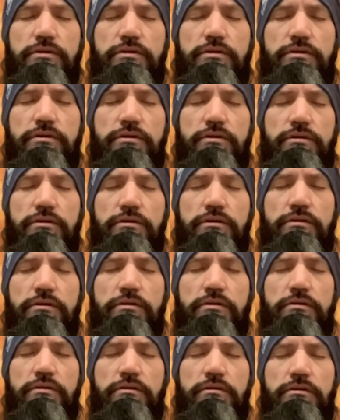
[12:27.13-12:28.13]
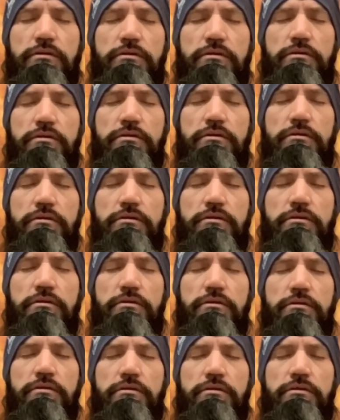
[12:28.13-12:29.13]

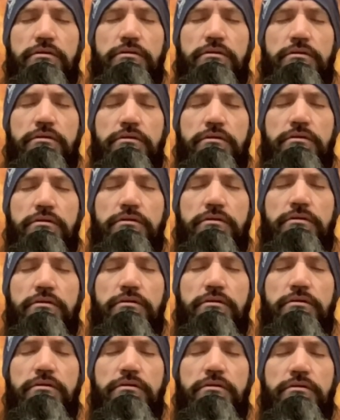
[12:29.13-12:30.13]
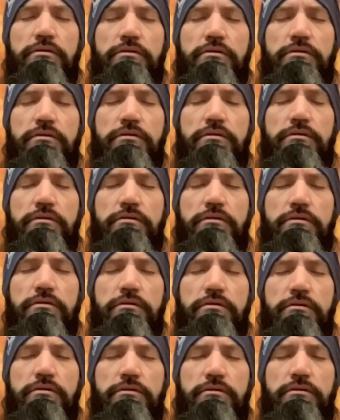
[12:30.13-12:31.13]

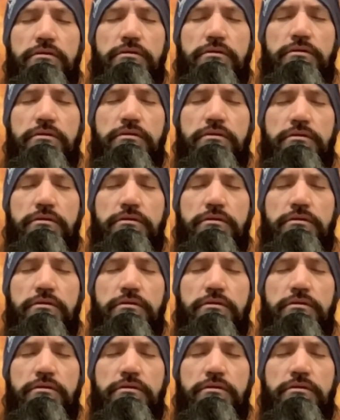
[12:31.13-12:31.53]
Nothing is said.